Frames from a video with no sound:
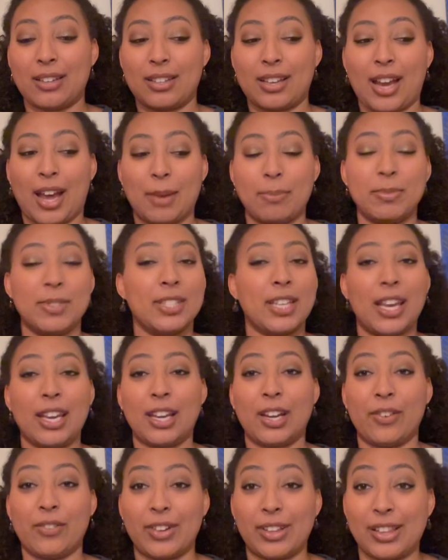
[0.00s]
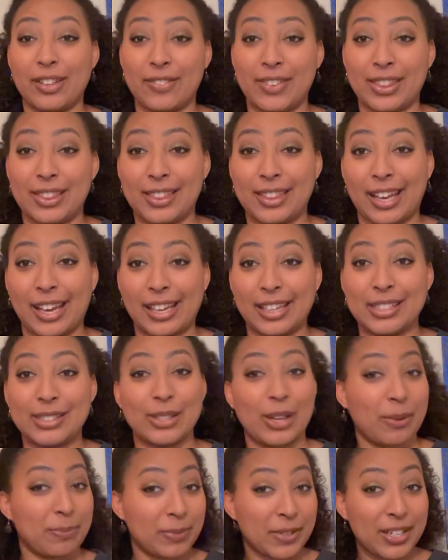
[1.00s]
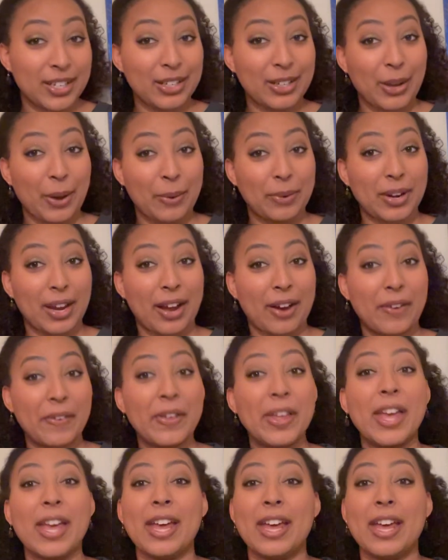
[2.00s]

I'm saying irrelevant things. So I'm gonna go now.